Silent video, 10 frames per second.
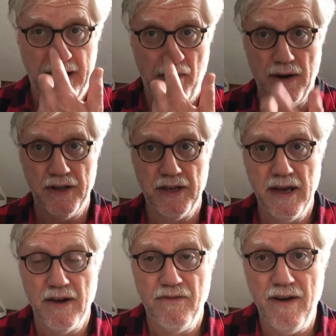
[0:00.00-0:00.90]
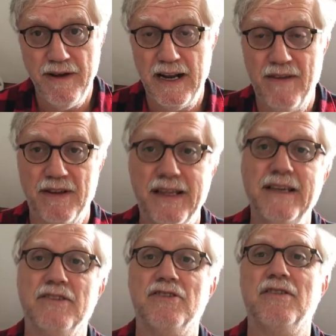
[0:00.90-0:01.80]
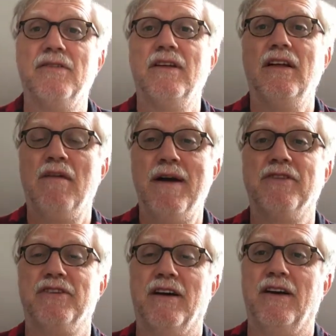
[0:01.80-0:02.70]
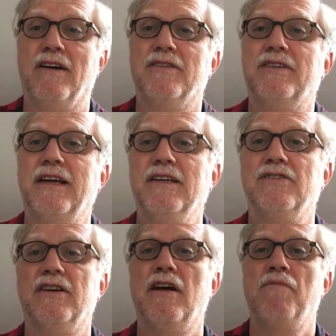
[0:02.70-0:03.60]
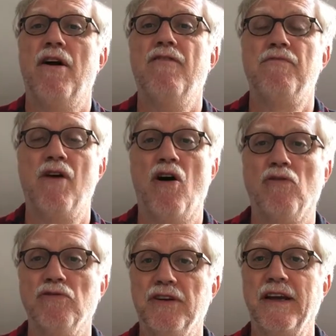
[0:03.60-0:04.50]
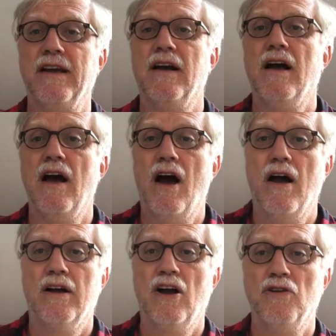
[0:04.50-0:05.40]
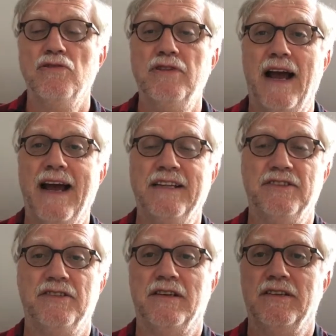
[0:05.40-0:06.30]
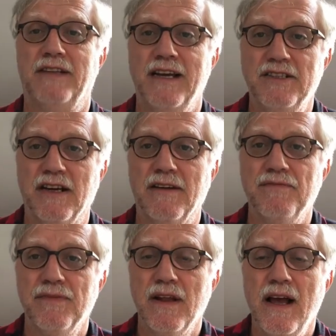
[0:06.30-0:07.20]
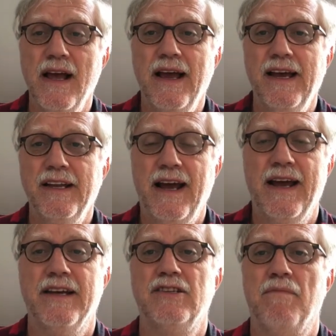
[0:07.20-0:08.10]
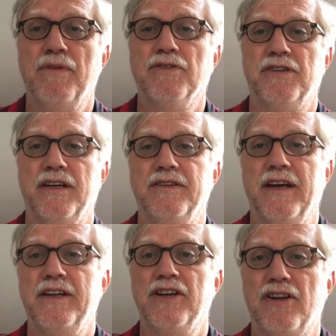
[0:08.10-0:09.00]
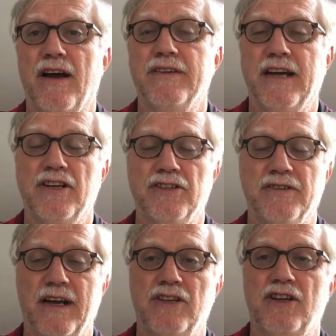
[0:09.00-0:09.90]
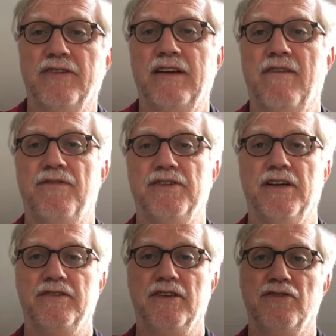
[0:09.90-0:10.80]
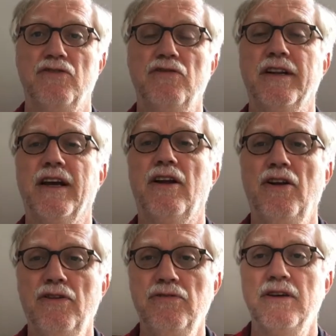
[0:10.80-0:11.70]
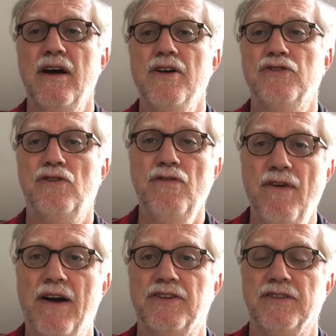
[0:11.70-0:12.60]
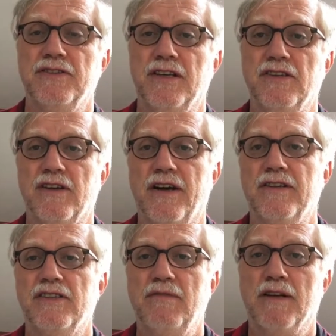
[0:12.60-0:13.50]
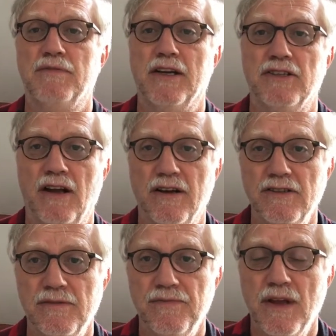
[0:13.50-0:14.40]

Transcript: Now, one of the very clever things about a class is that apart from holding code and data, it has built-in initialization and shutdown facilities. You can include two functions inside the C++ class